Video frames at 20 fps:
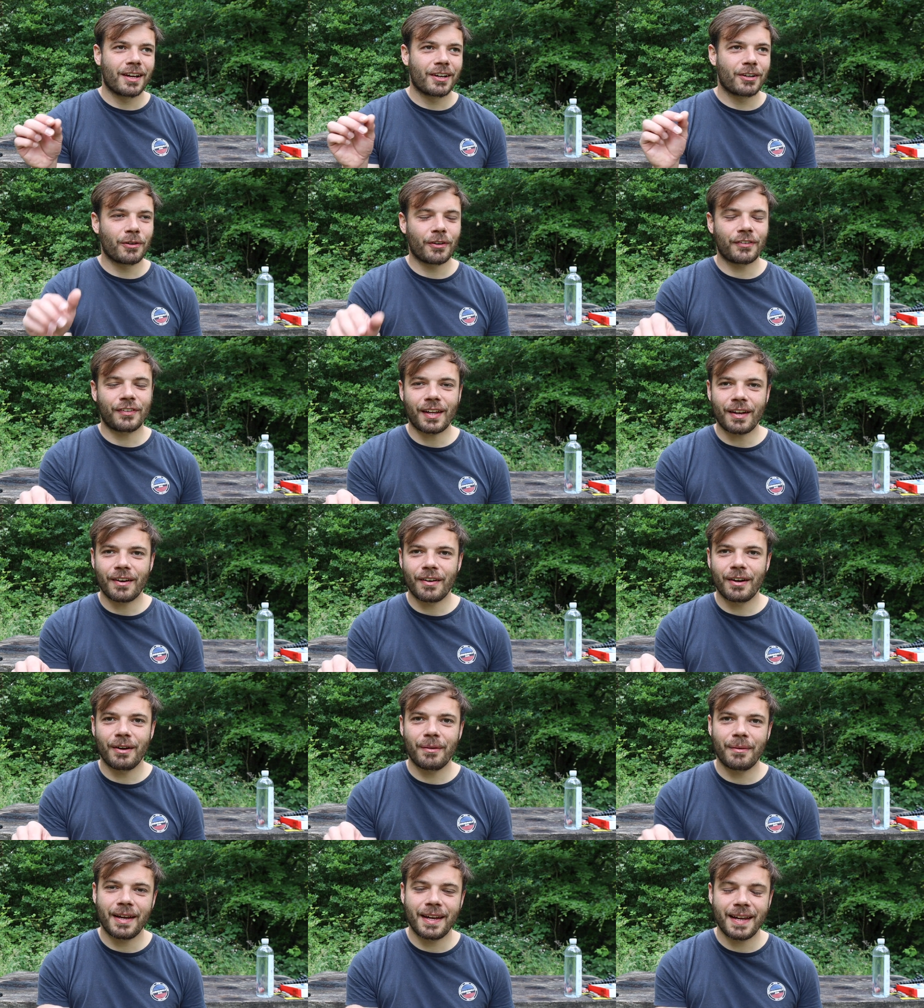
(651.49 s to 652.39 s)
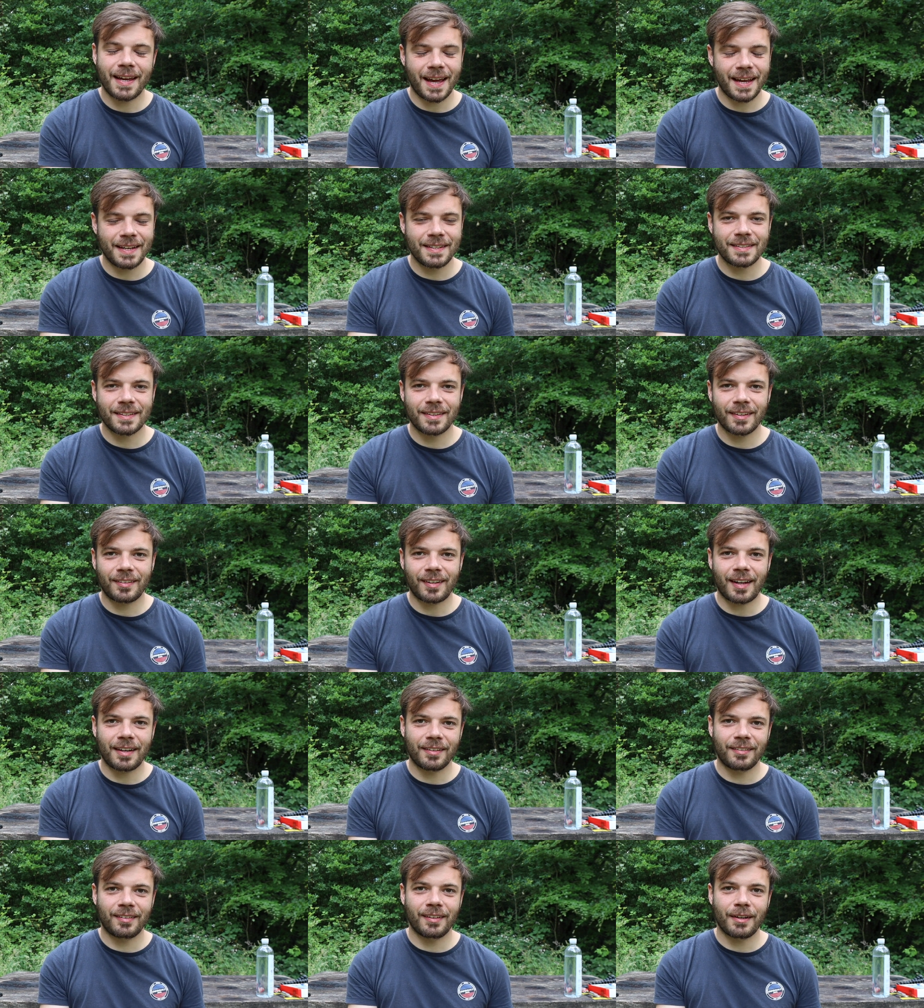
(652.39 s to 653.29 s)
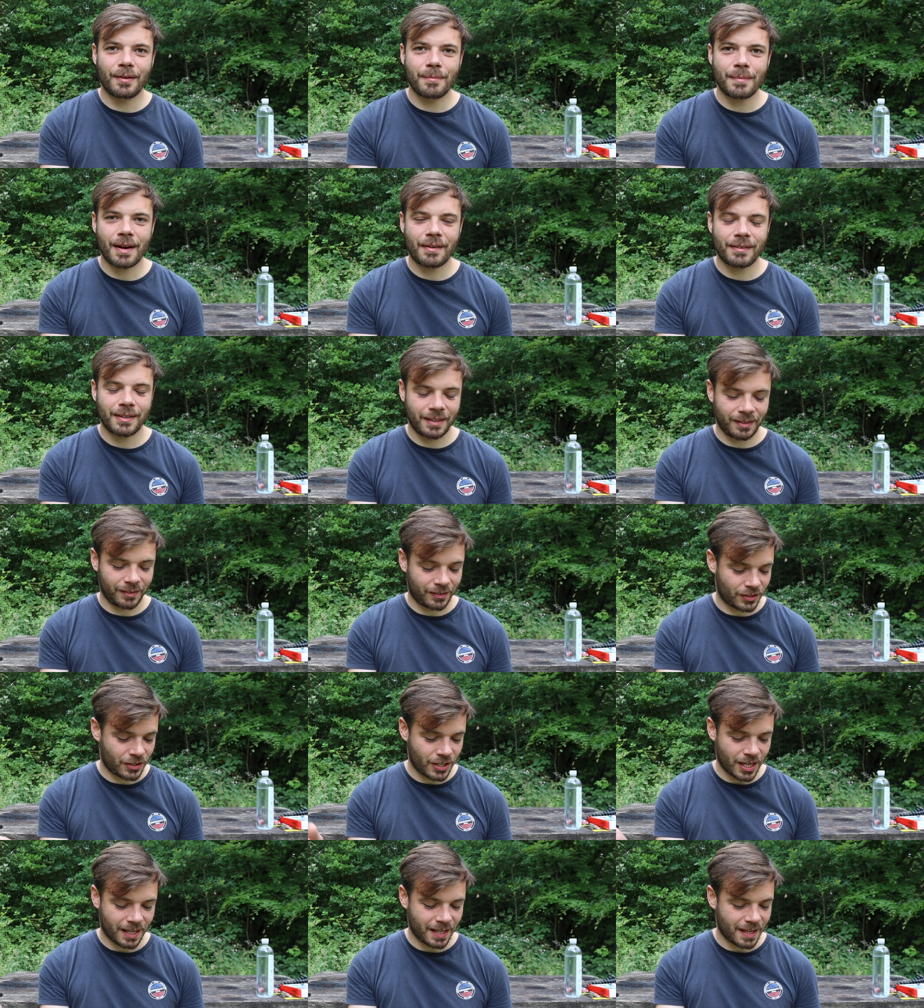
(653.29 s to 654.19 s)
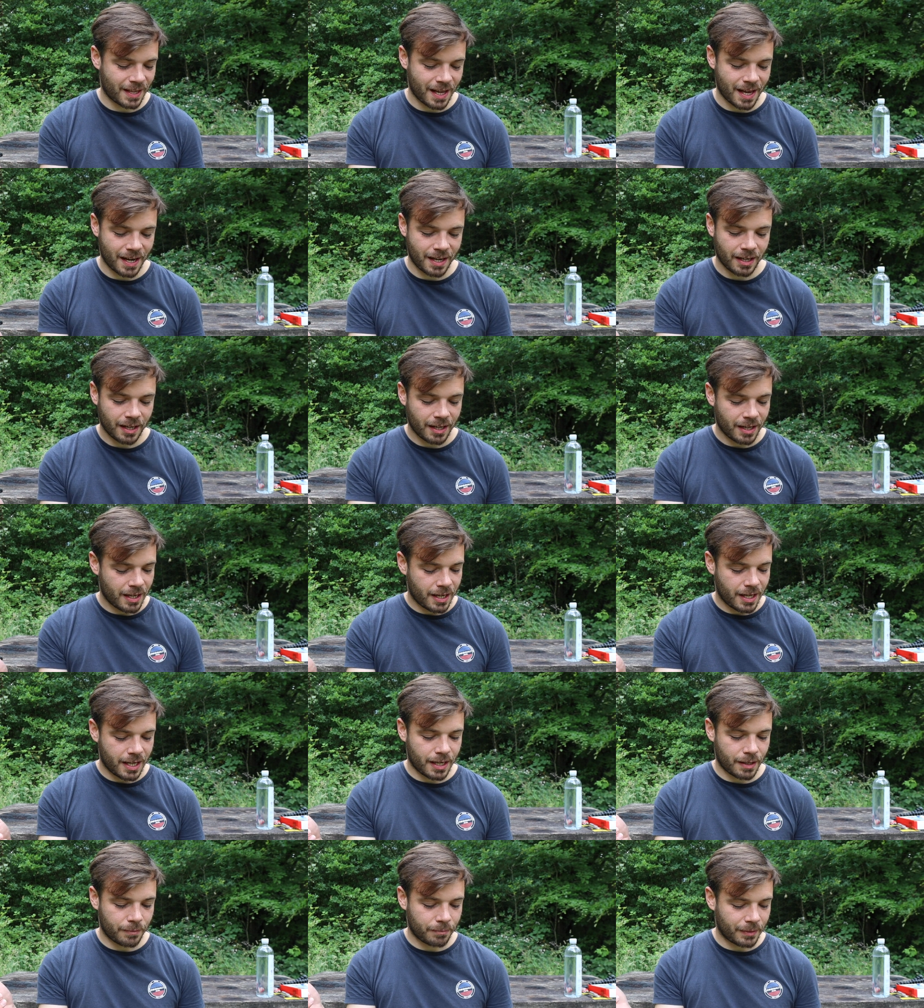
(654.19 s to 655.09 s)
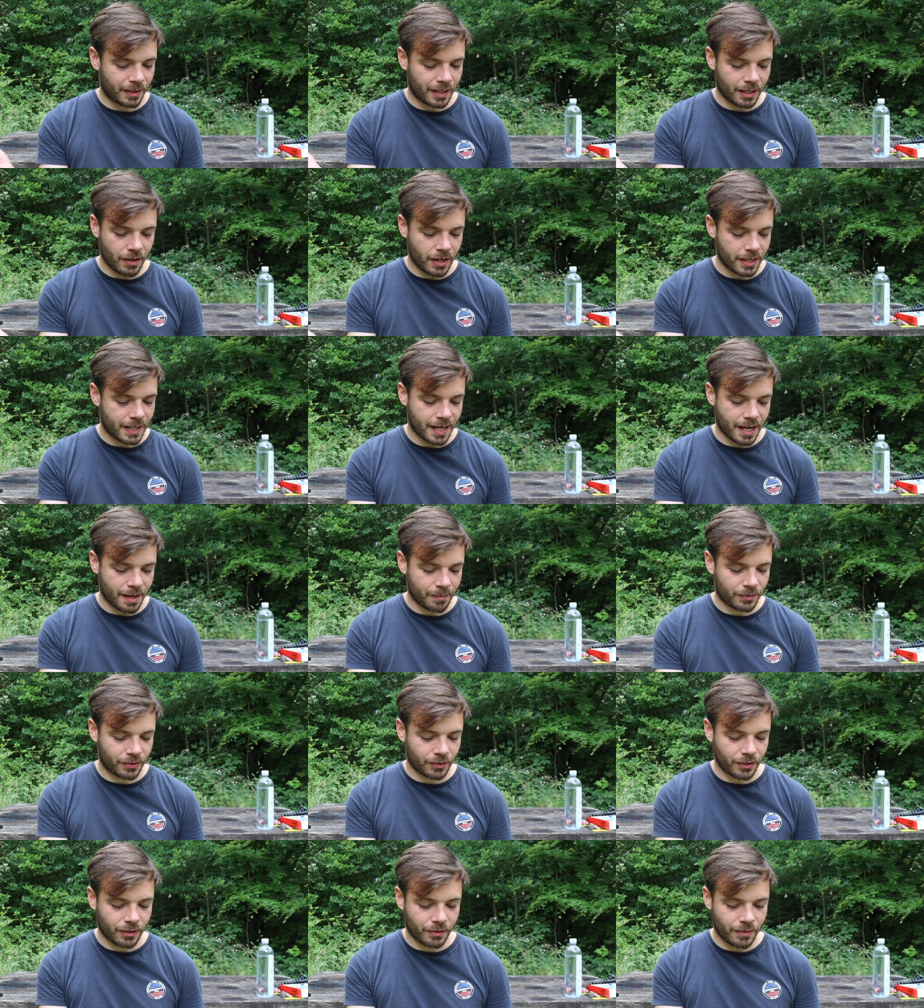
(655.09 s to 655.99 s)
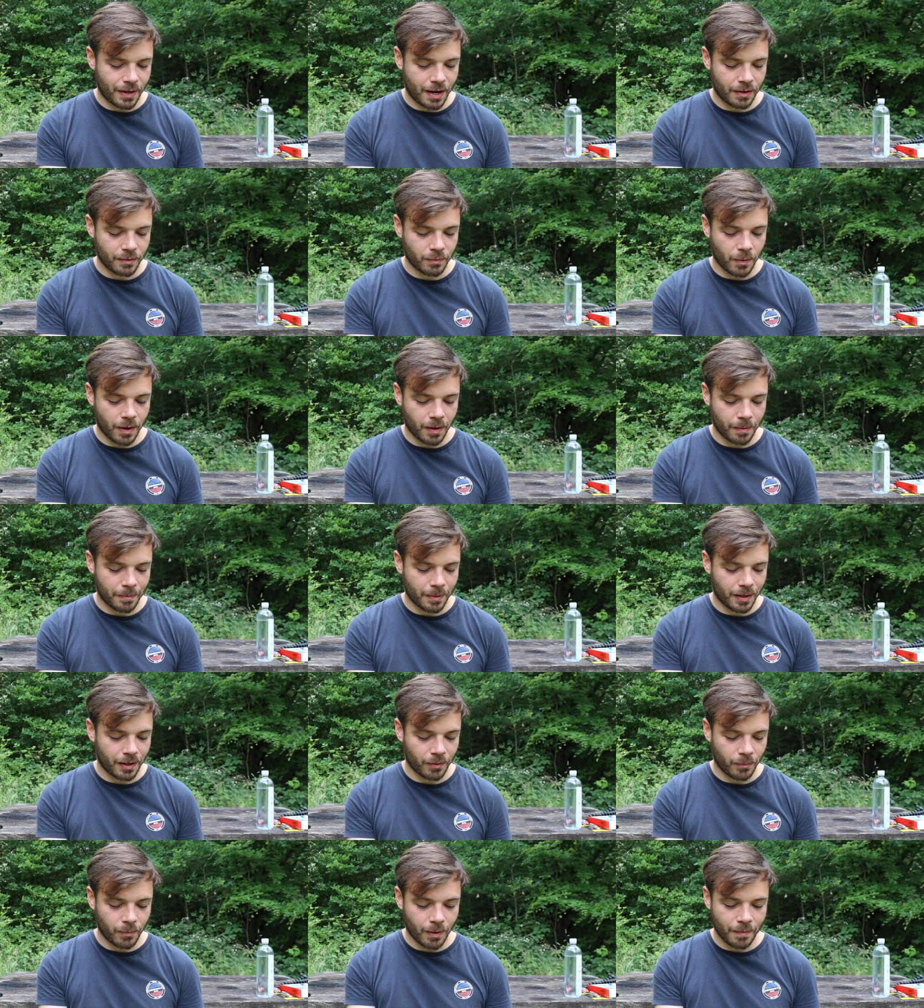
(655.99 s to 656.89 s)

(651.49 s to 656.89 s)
Cross that highway, enter the San Jacinto Mountains, check it then. But then I camped at around mile